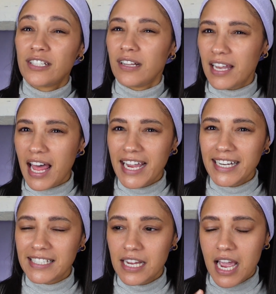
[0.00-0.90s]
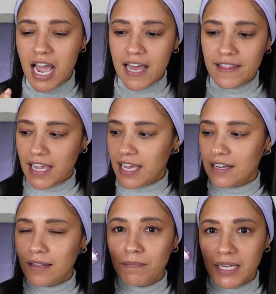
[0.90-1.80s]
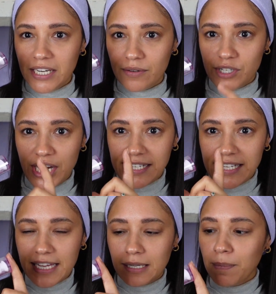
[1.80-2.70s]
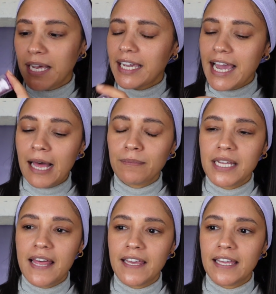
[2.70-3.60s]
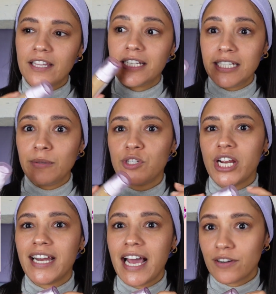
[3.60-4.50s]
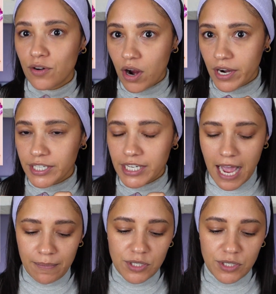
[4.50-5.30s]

light, and then the medium shades had the pink caps, and then the deep shade had an orange cap.